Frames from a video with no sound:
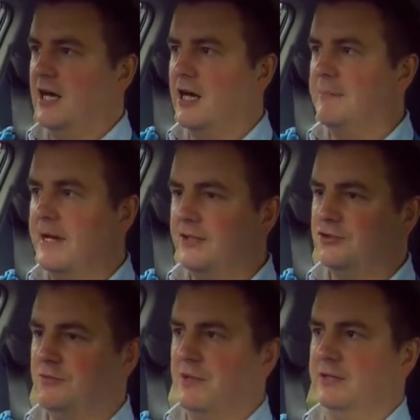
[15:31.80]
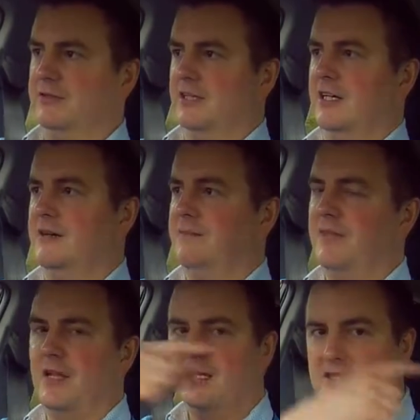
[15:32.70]
a petrol motor,
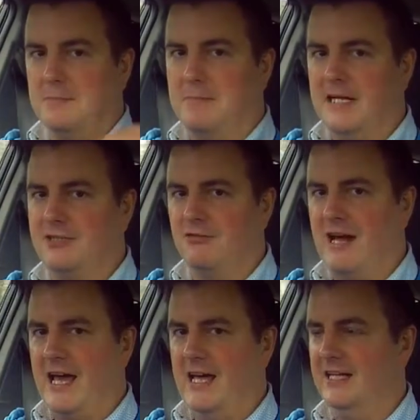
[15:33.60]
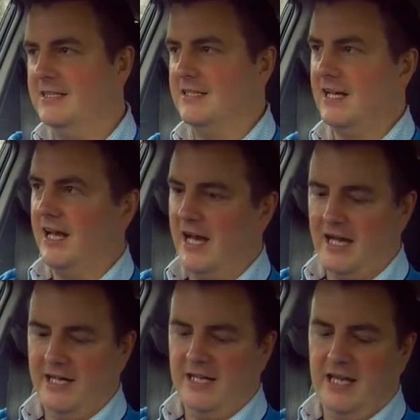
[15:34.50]
some batteries,
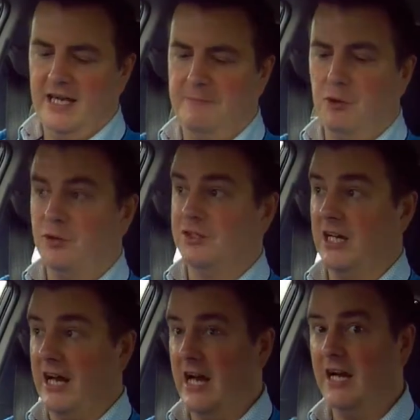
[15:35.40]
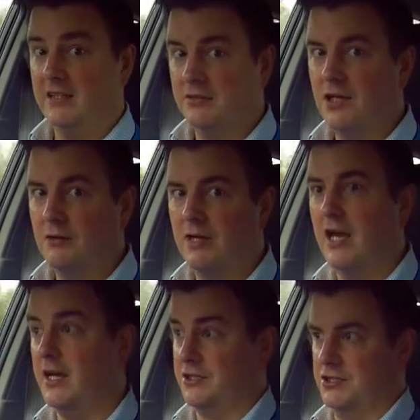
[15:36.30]
and a gearbox that has no
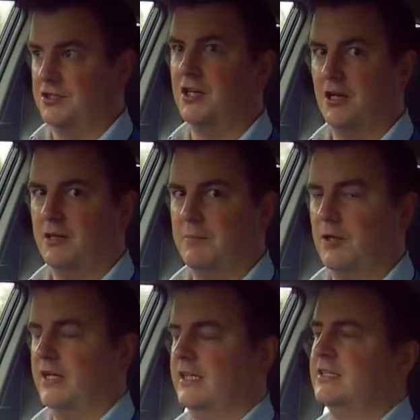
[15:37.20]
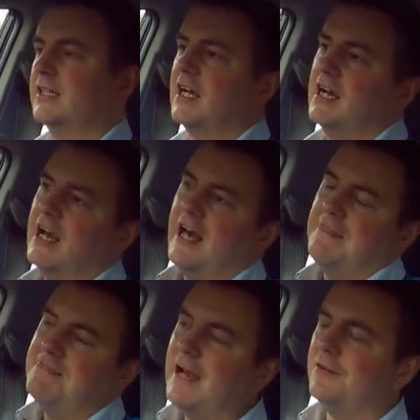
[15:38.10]
gears, just a load of pulleys.
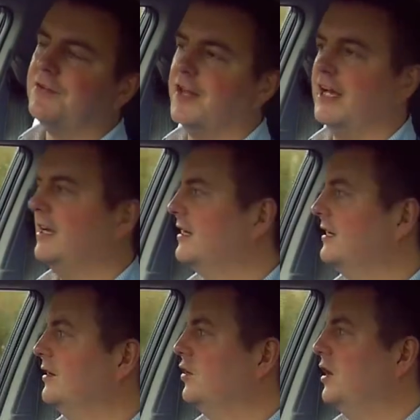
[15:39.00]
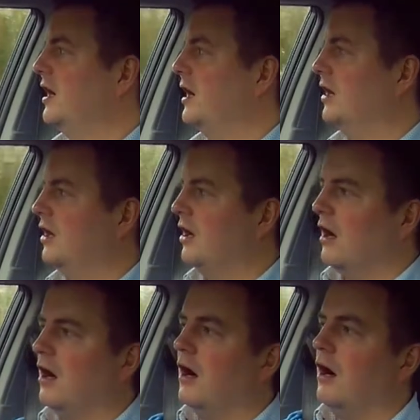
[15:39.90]
Now think,
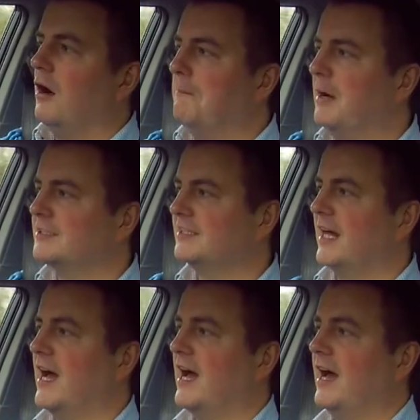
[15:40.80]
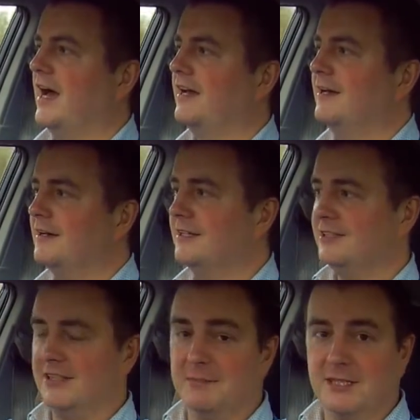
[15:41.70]
oh, Mustang.
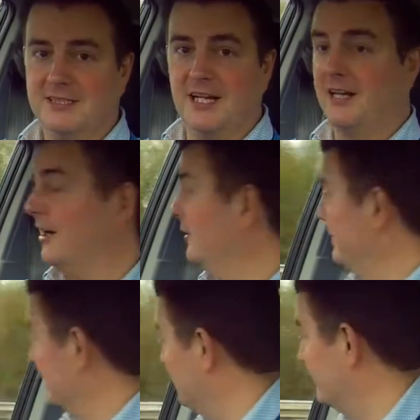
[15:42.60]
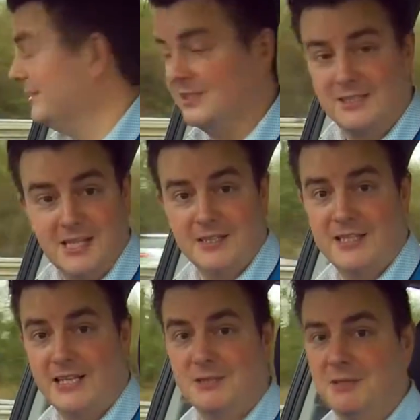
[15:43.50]
See the Mustang? I hope that call it. Just
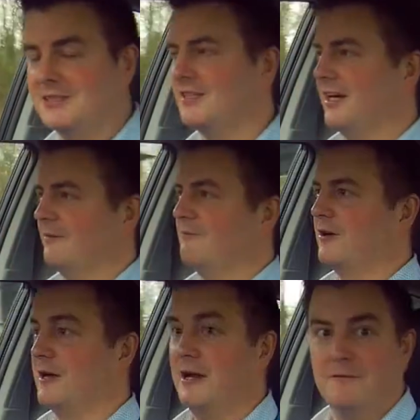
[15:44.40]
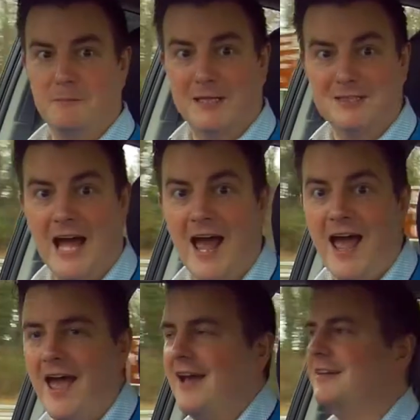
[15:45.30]
catch the Mustang. I'm gonna love the Mustang.